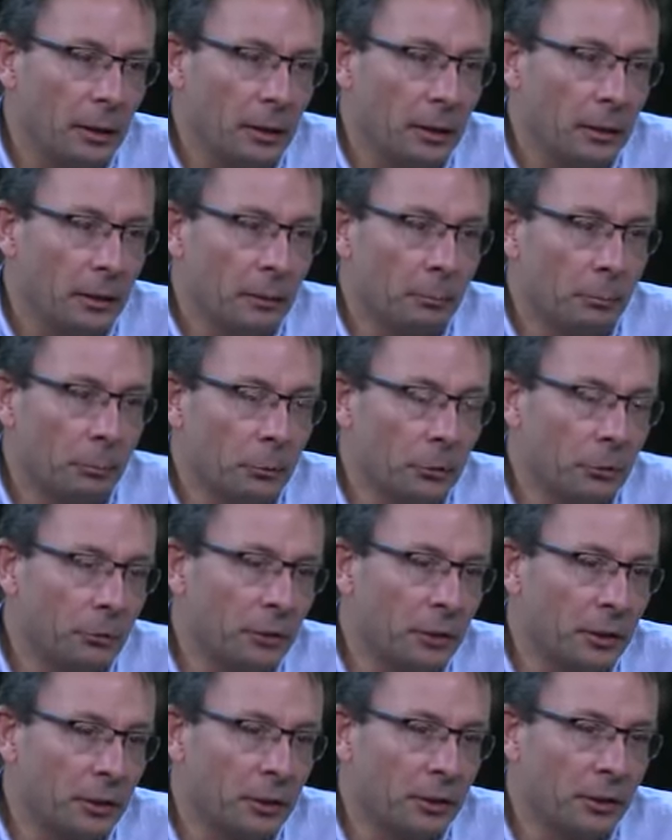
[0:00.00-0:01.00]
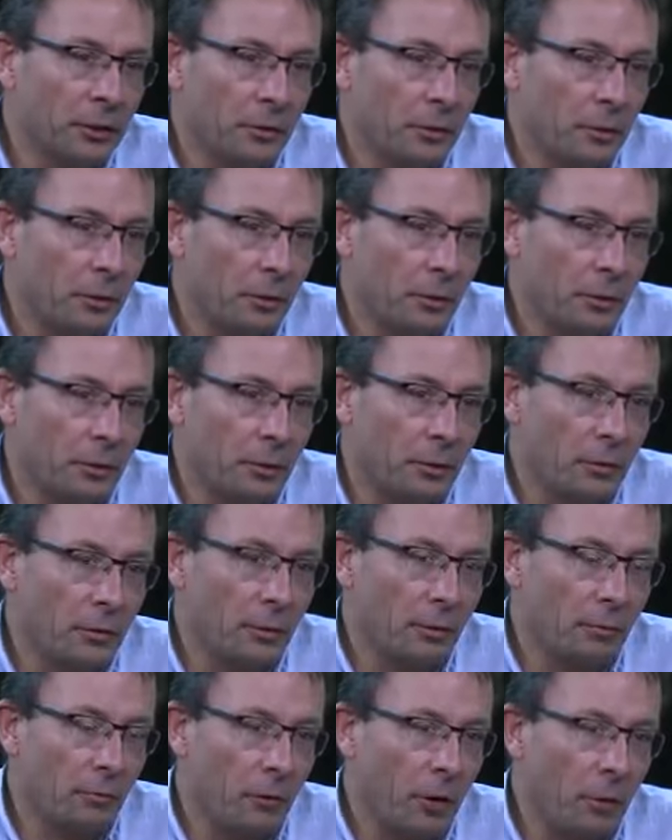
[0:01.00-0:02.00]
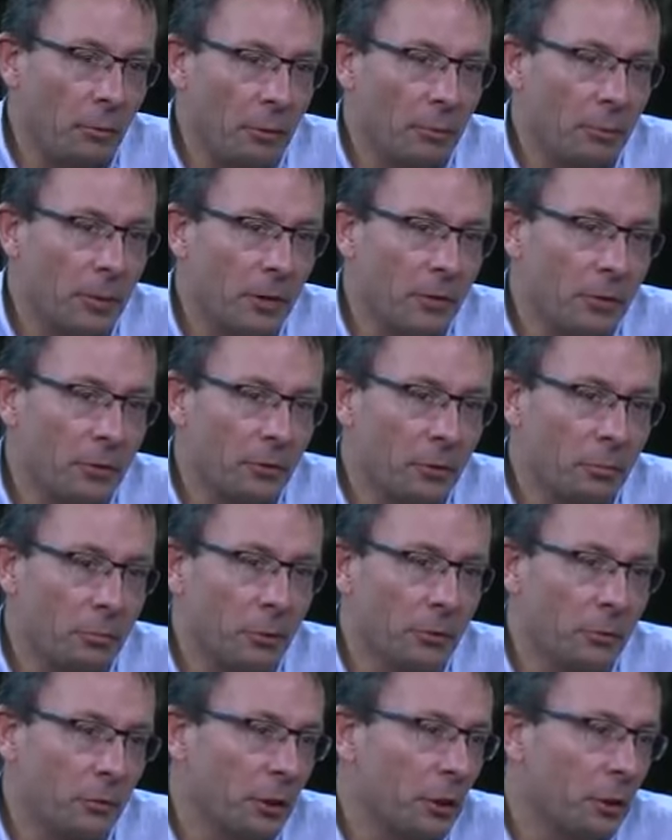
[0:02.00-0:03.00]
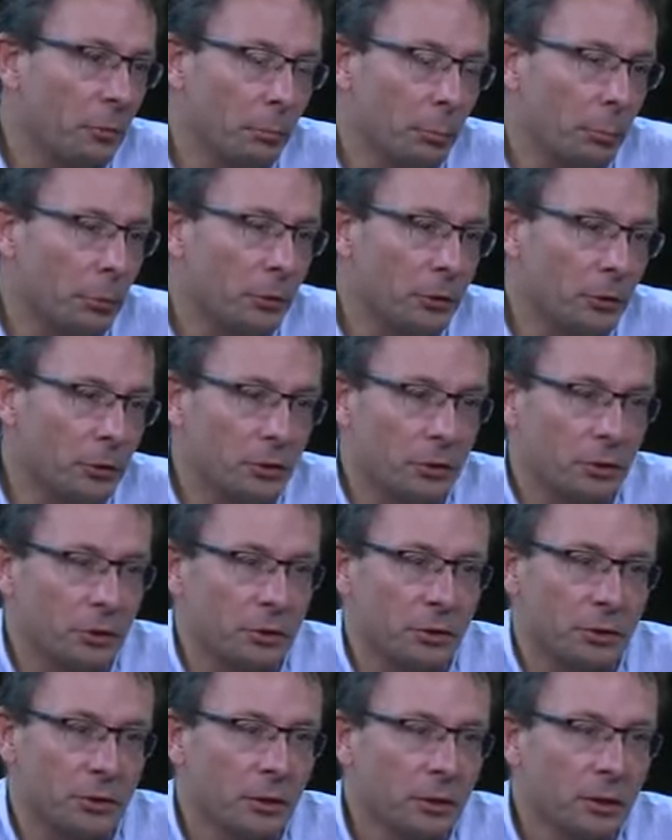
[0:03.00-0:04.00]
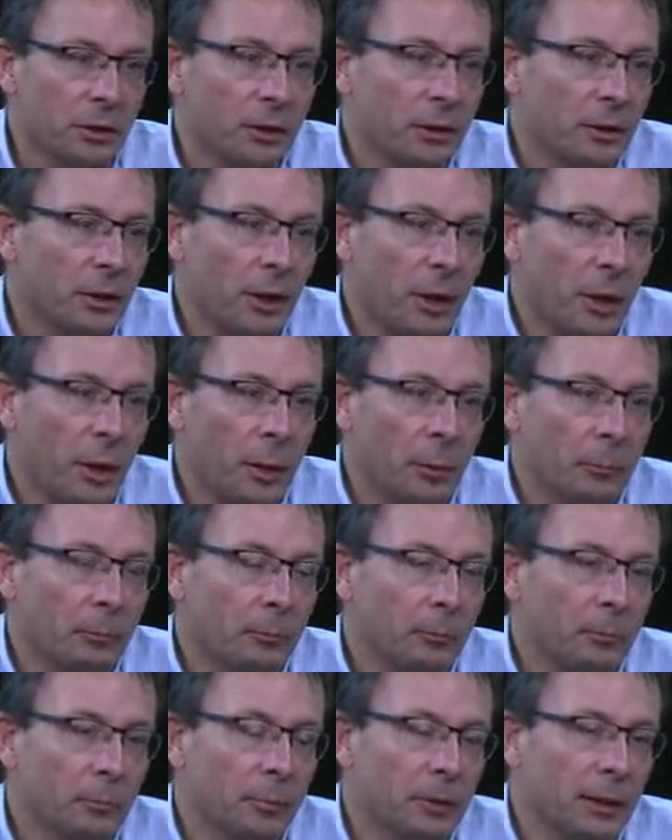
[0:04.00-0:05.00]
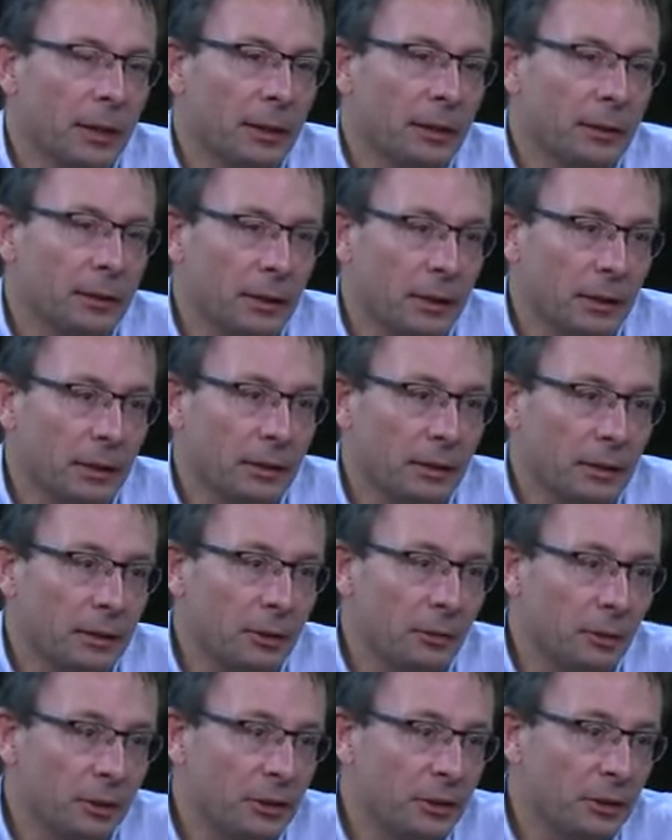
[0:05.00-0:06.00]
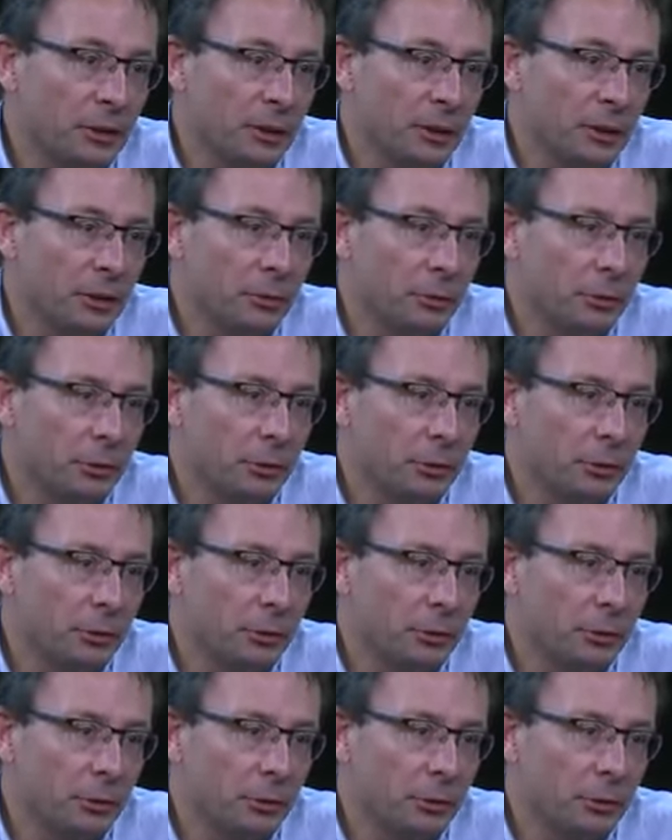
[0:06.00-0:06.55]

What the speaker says: improving the farming methods, improving inputs, and increasing the yields?